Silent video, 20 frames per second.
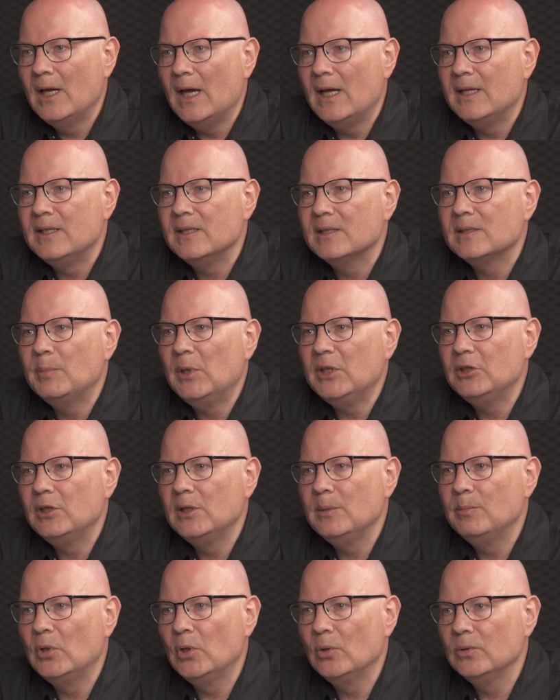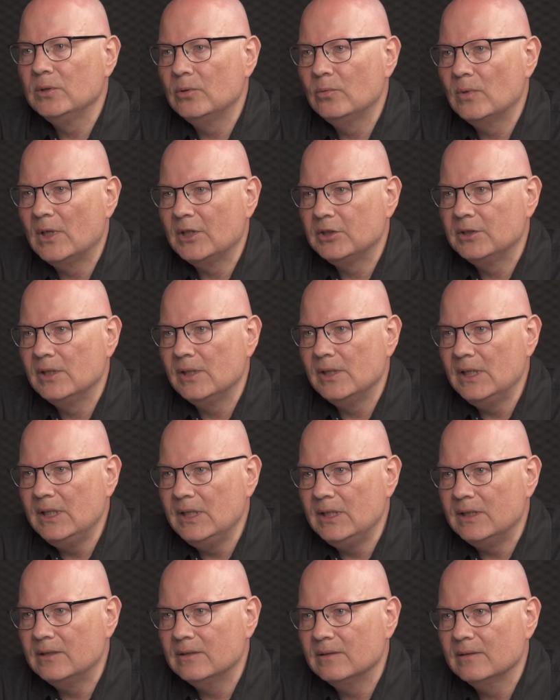and especially broader Russian
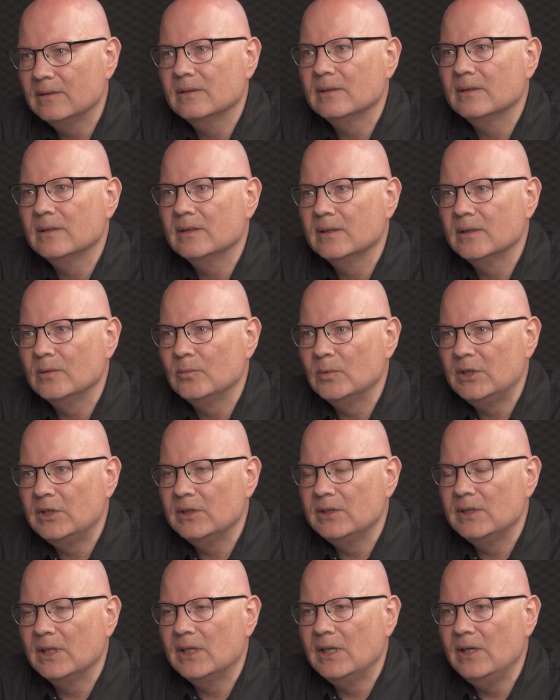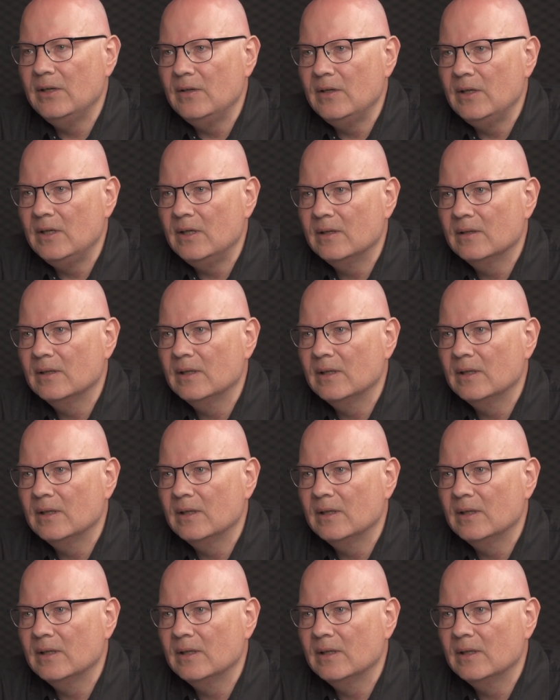elite, which is the key